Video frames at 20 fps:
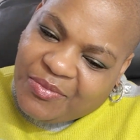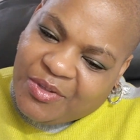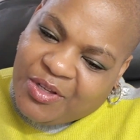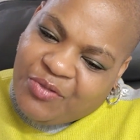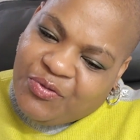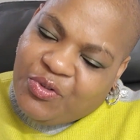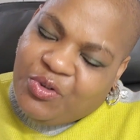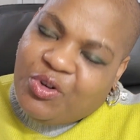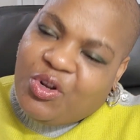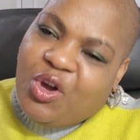
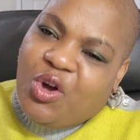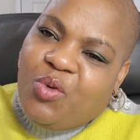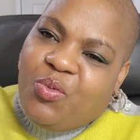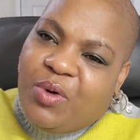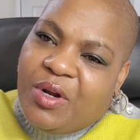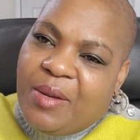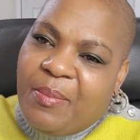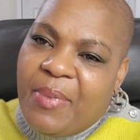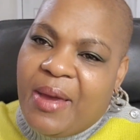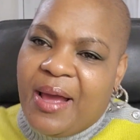If you know
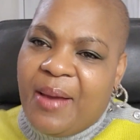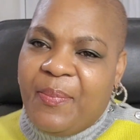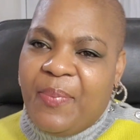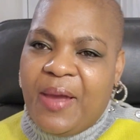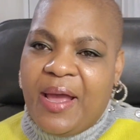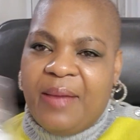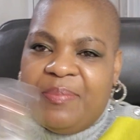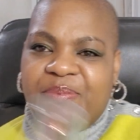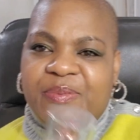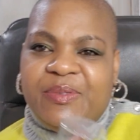what a bomb
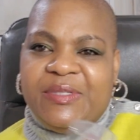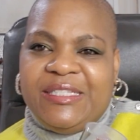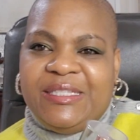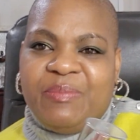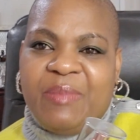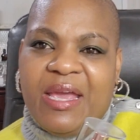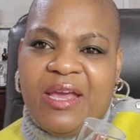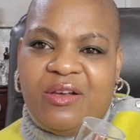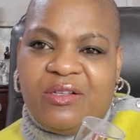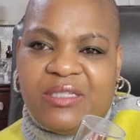pop
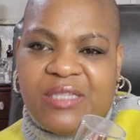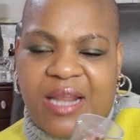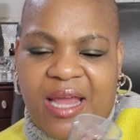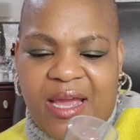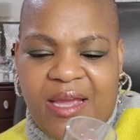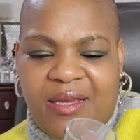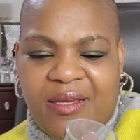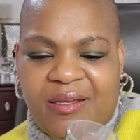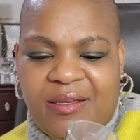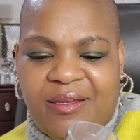smells
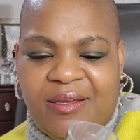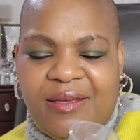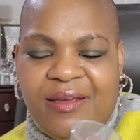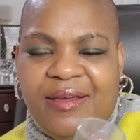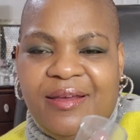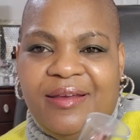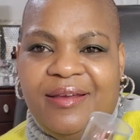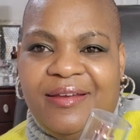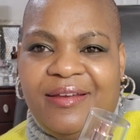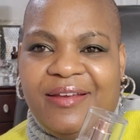like
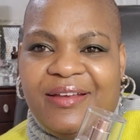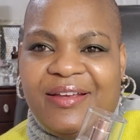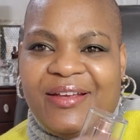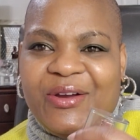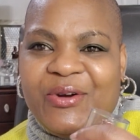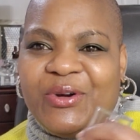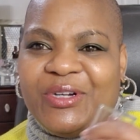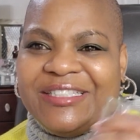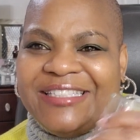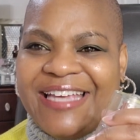
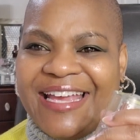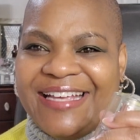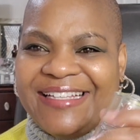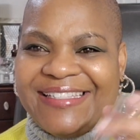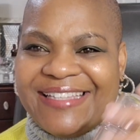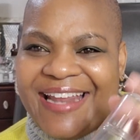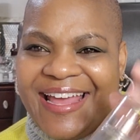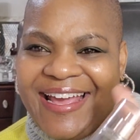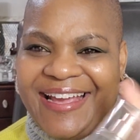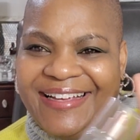or
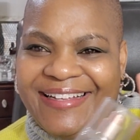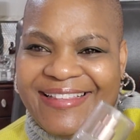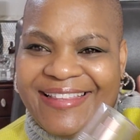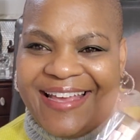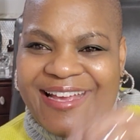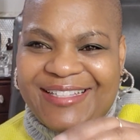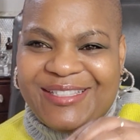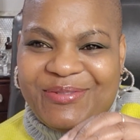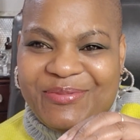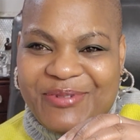tastes like,
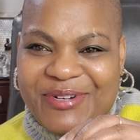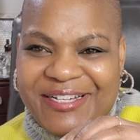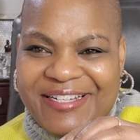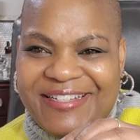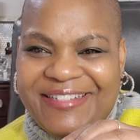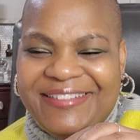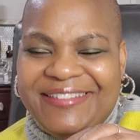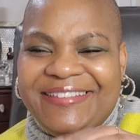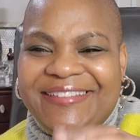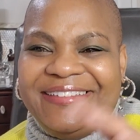that's
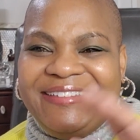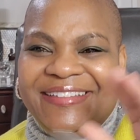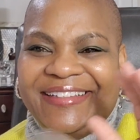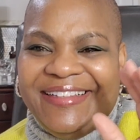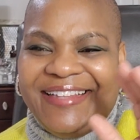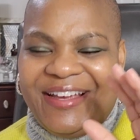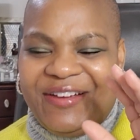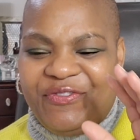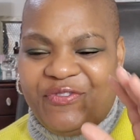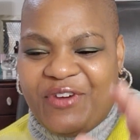what
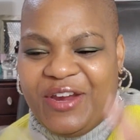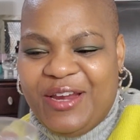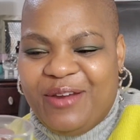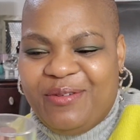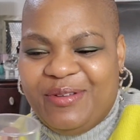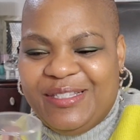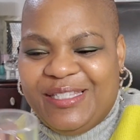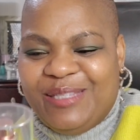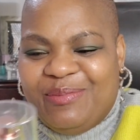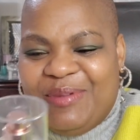that
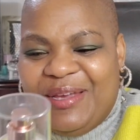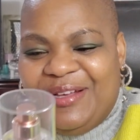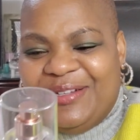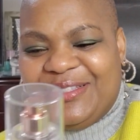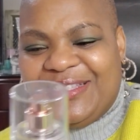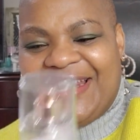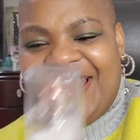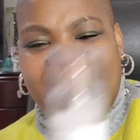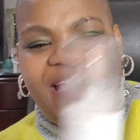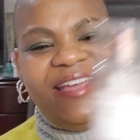fragrance
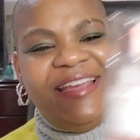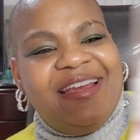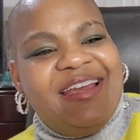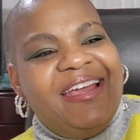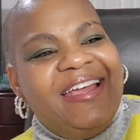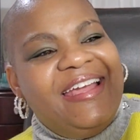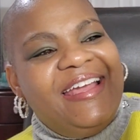smells like.